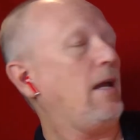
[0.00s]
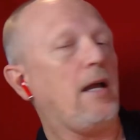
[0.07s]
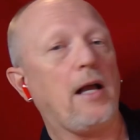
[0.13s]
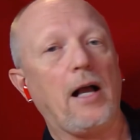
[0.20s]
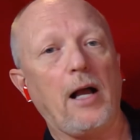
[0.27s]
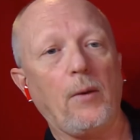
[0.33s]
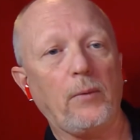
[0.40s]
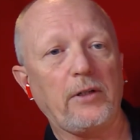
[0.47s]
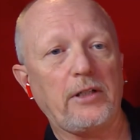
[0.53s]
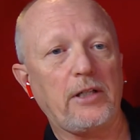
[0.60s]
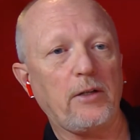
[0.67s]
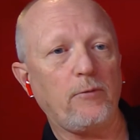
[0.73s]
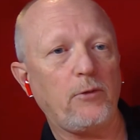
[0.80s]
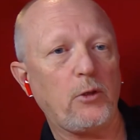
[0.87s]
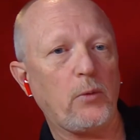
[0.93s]
I would
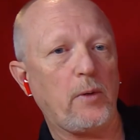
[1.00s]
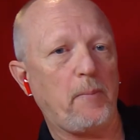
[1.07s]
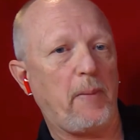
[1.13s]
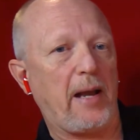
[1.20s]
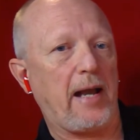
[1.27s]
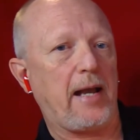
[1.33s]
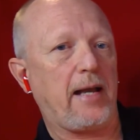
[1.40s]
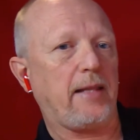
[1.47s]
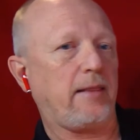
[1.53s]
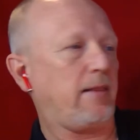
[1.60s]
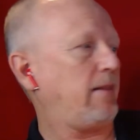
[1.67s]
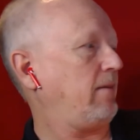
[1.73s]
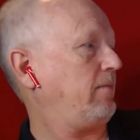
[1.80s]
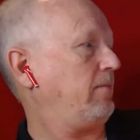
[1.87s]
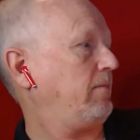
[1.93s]
give you a bath
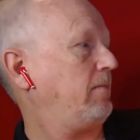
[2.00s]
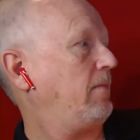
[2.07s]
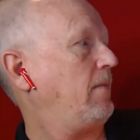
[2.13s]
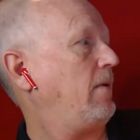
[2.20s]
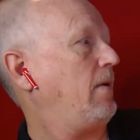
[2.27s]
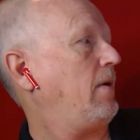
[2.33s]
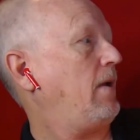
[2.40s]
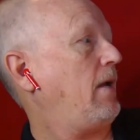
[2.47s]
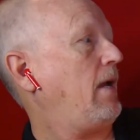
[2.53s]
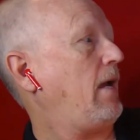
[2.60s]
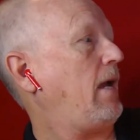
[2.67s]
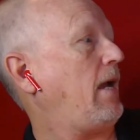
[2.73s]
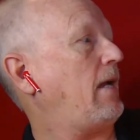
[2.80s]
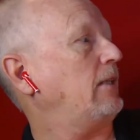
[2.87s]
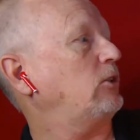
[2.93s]

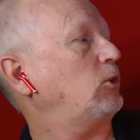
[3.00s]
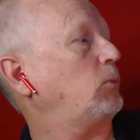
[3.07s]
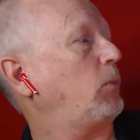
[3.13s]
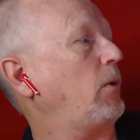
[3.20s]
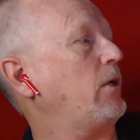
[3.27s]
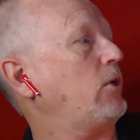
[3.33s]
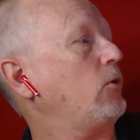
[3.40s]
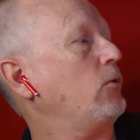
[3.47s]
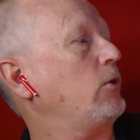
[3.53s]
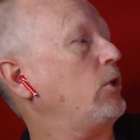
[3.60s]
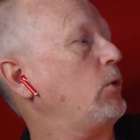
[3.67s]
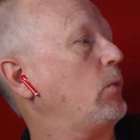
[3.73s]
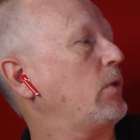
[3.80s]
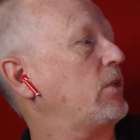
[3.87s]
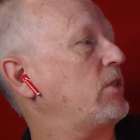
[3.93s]
and sprinkle
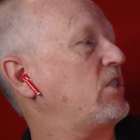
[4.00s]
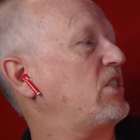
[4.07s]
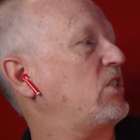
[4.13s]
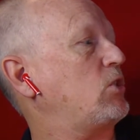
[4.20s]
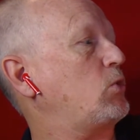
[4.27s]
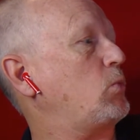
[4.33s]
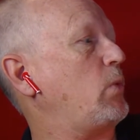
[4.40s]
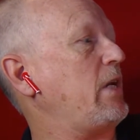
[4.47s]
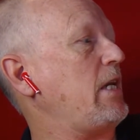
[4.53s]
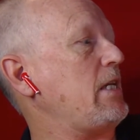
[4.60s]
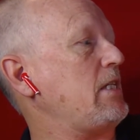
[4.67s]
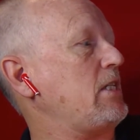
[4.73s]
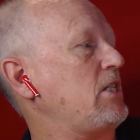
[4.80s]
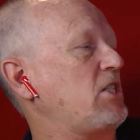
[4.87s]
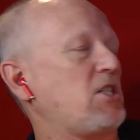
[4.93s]
you with sweet
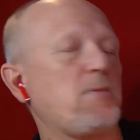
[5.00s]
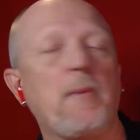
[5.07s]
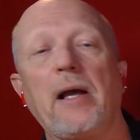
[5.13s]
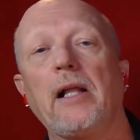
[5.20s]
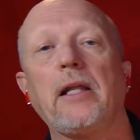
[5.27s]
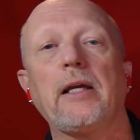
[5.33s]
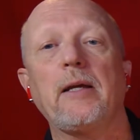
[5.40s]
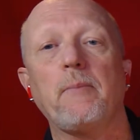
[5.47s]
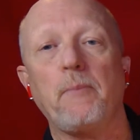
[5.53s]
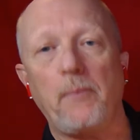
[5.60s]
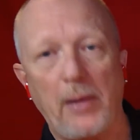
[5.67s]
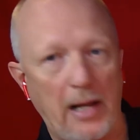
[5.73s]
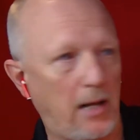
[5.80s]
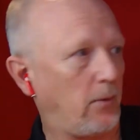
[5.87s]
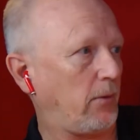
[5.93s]
smelling
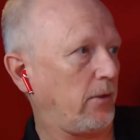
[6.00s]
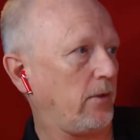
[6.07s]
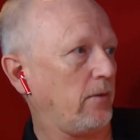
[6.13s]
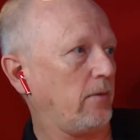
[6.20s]
powder.